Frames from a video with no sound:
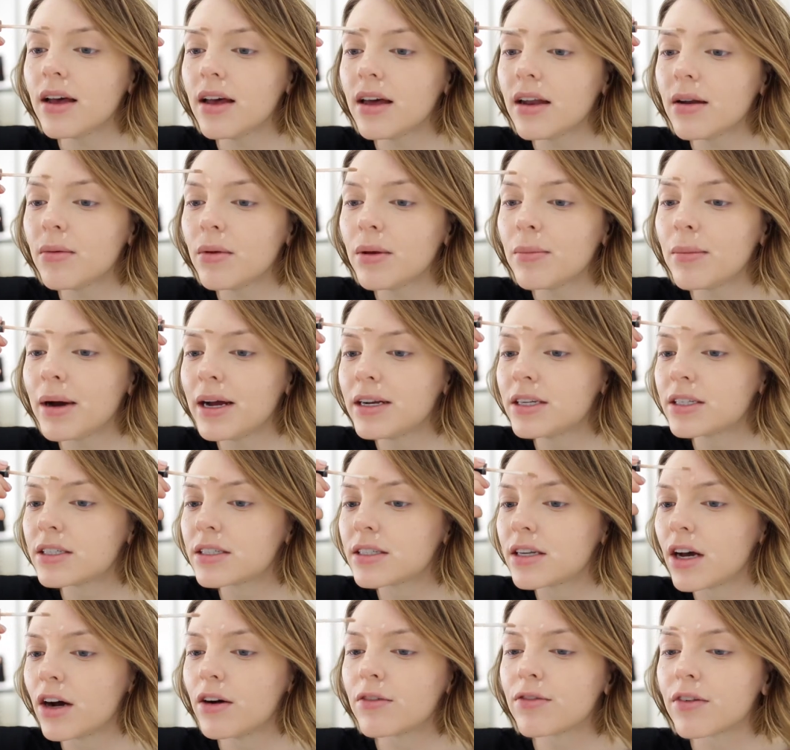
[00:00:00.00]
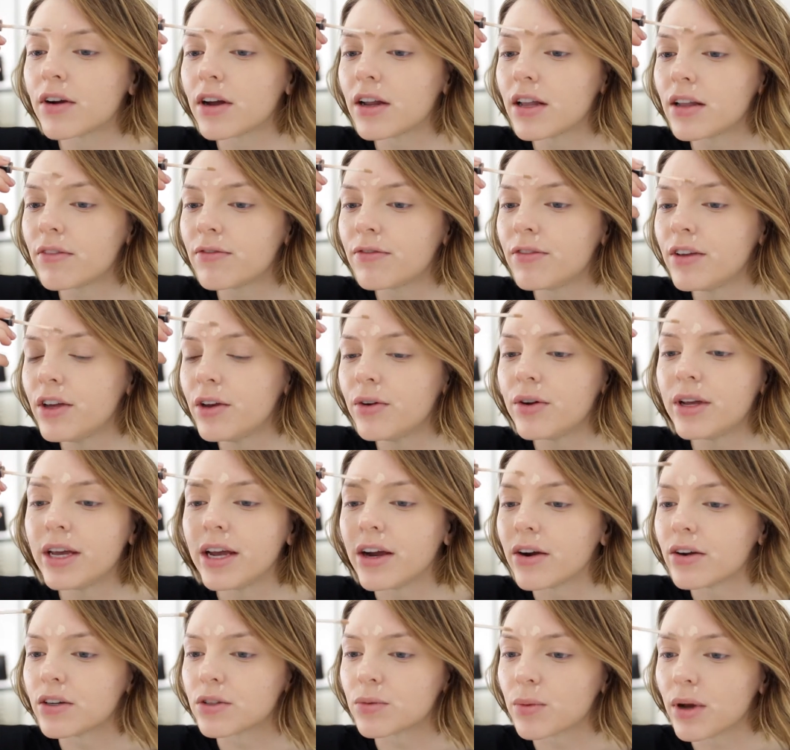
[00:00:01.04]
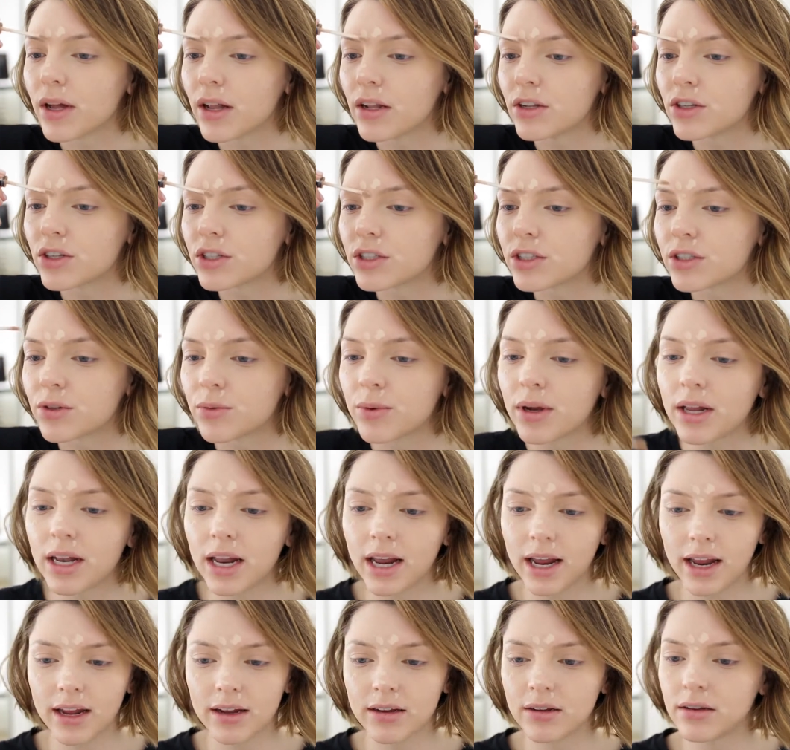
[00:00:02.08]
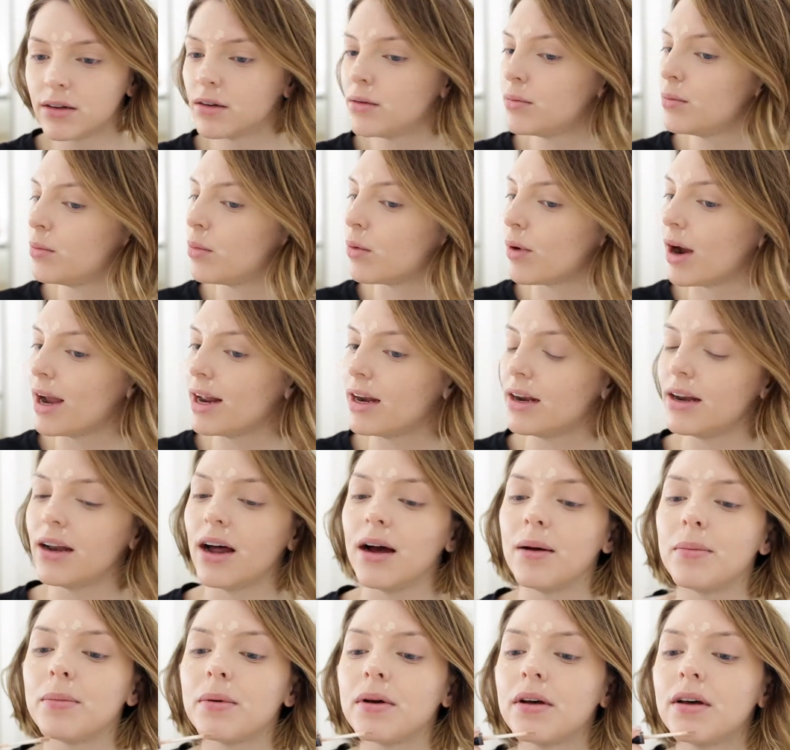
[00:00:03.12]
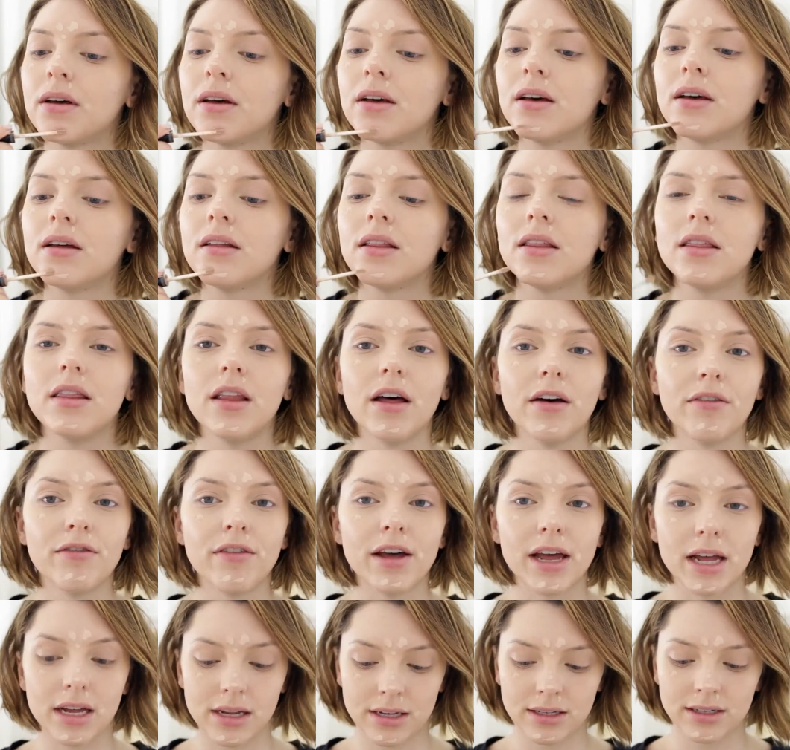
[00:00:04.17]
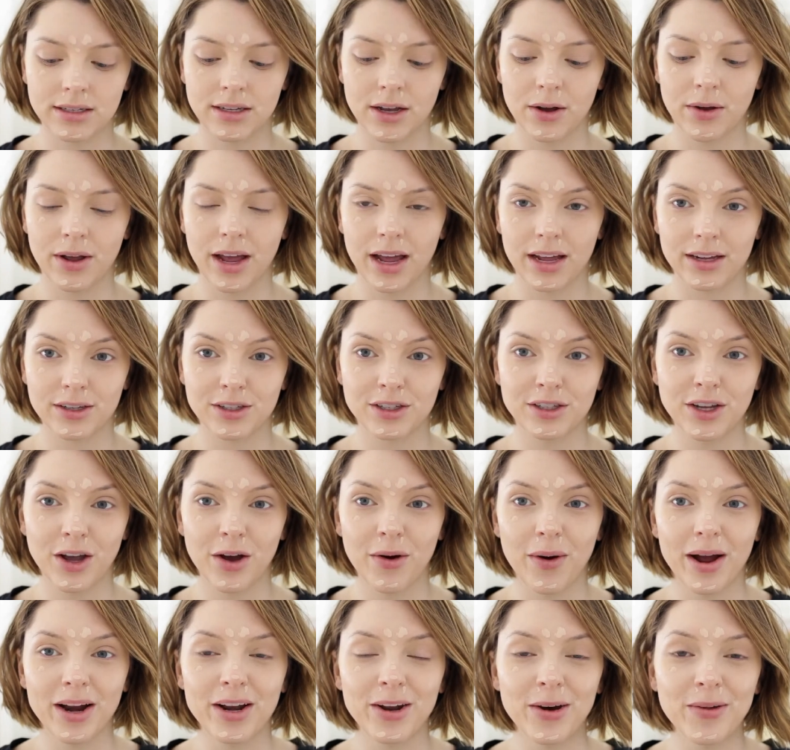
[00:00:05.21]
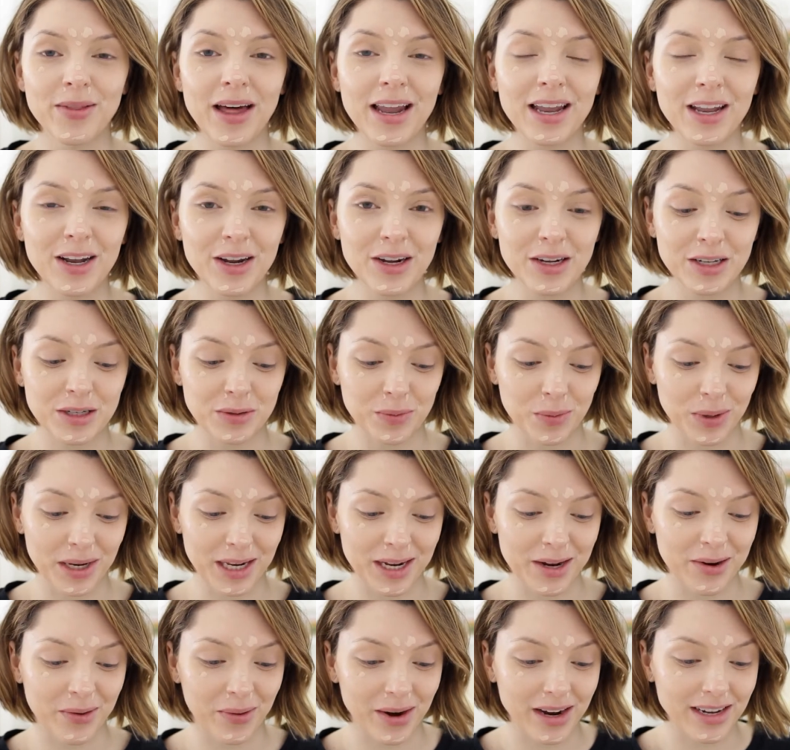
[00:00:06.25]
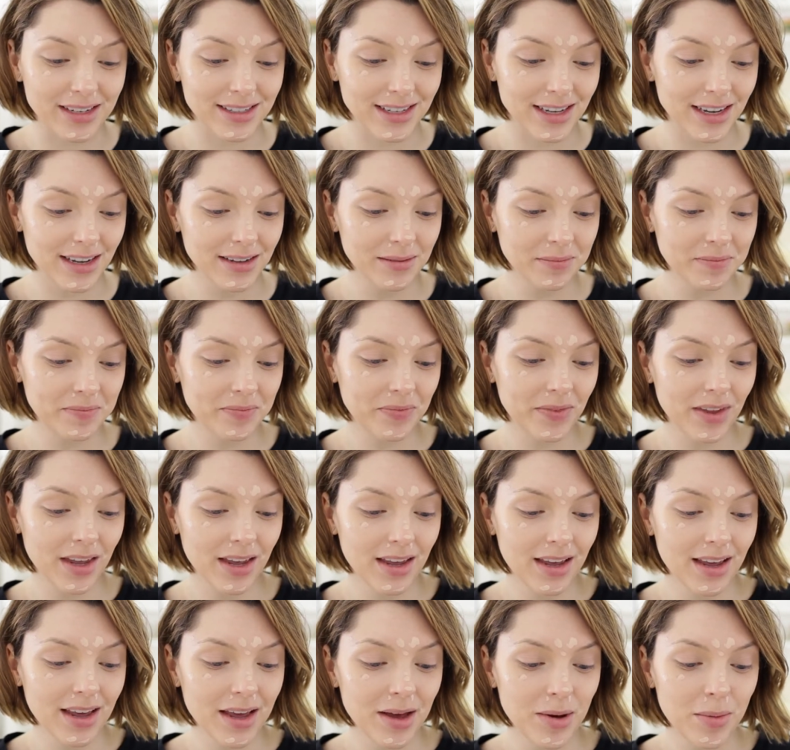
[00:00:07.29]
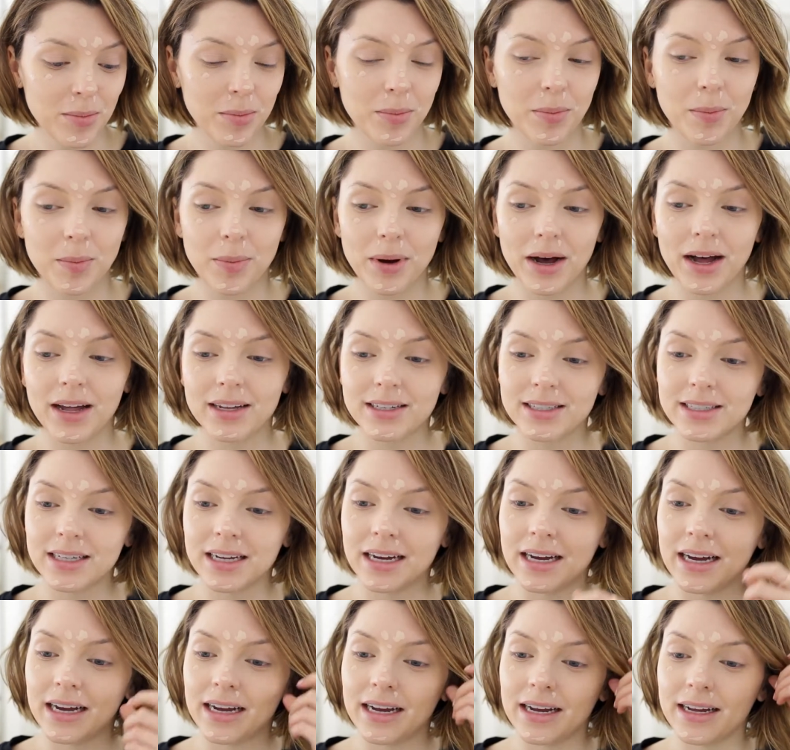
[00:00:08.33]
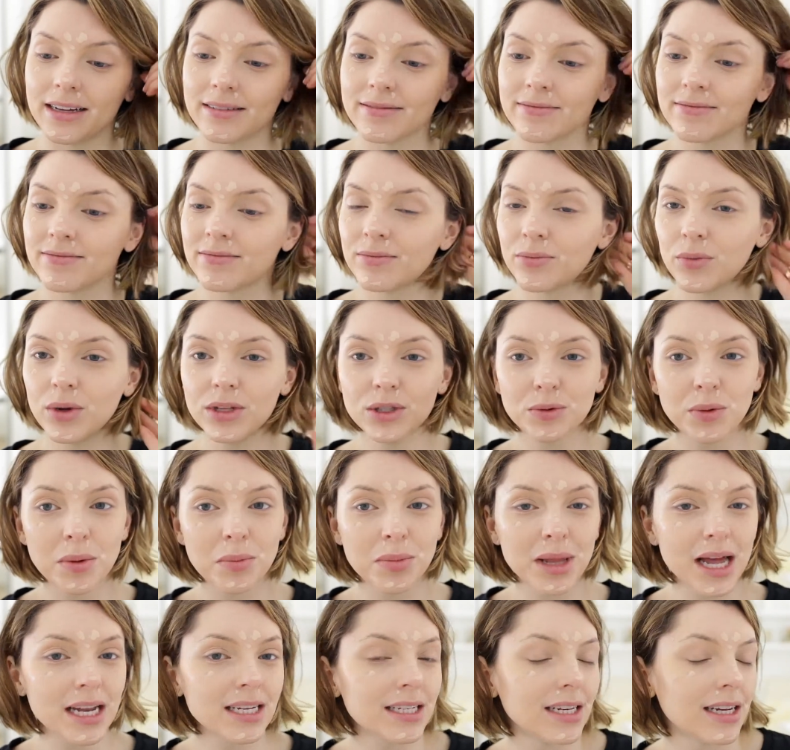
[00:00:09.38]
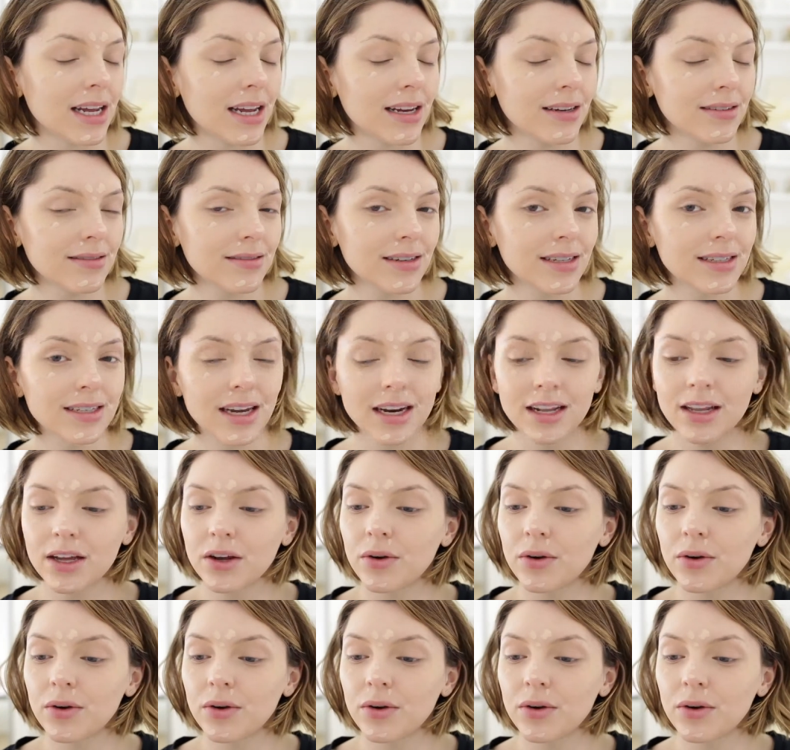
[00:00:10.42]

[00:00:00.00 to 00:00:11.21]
And we might just go for a few here as well, just to really brighten up the face. Okay, so I know that looks really crazy, but once we blend it in, it's gonna